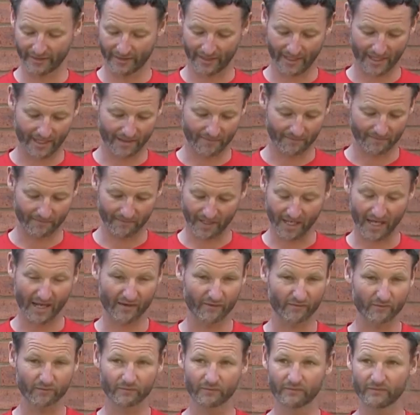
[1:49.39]
I
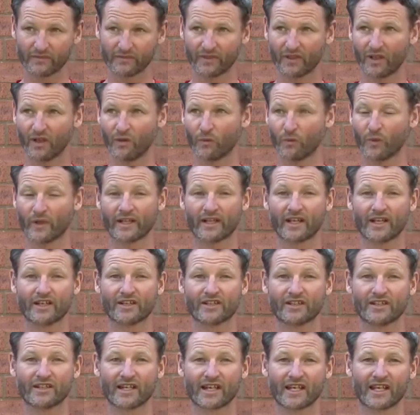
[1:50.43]
have on one
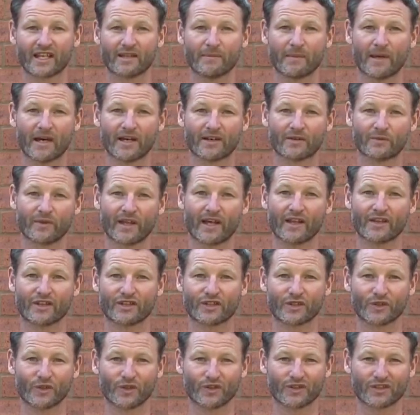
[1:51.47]
occasion taken them out without
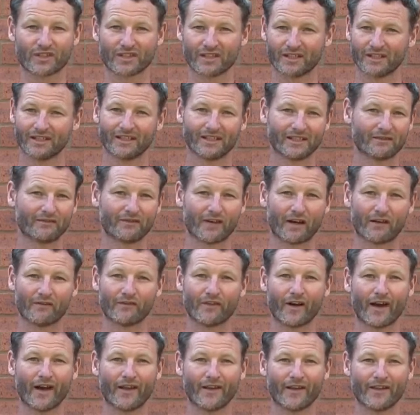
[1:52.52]
shorts, felt
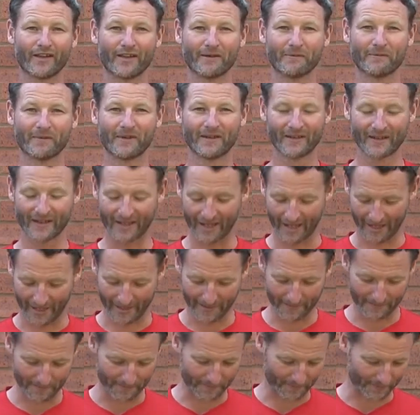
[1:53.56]
fine in
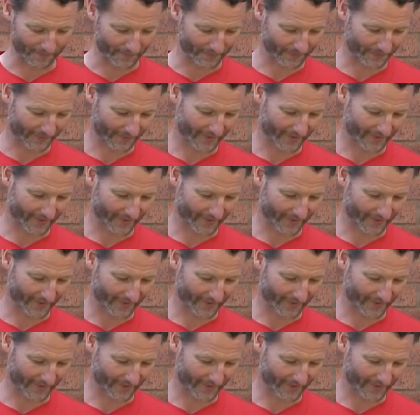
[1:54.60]
them.